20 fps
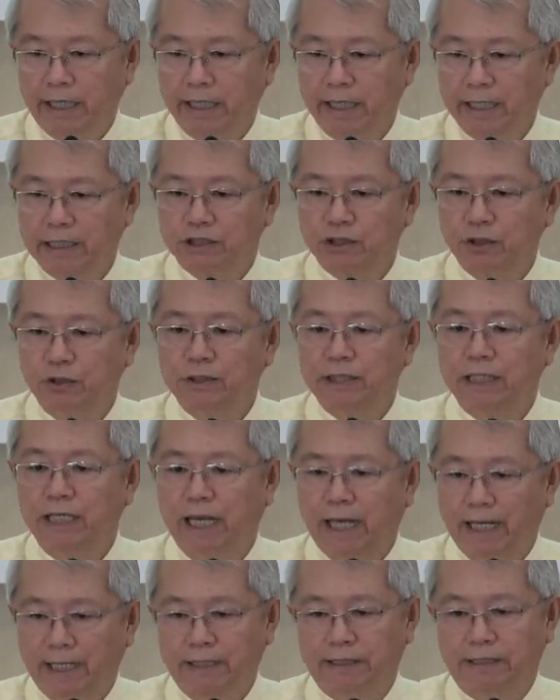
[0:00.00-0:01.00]
It's only
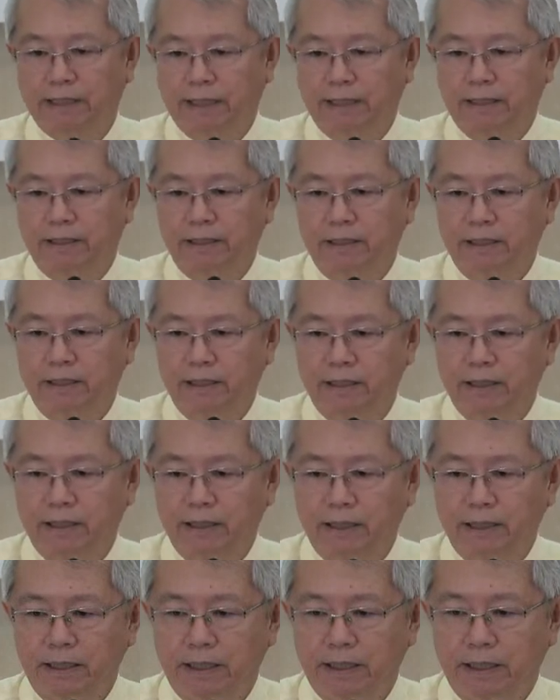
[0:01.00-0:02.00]
later,
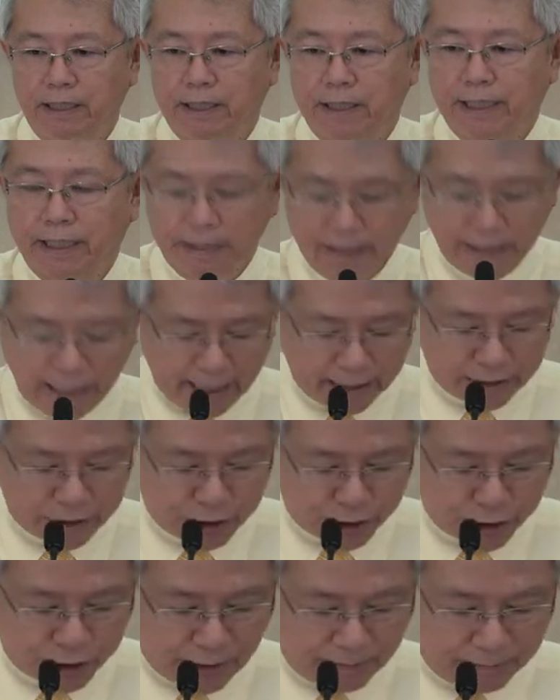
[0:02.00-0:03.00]
in
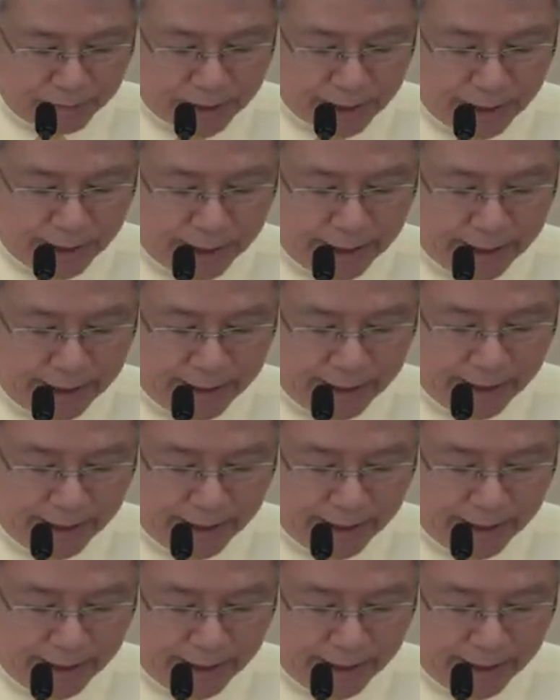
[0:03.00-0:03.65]
Acts chapter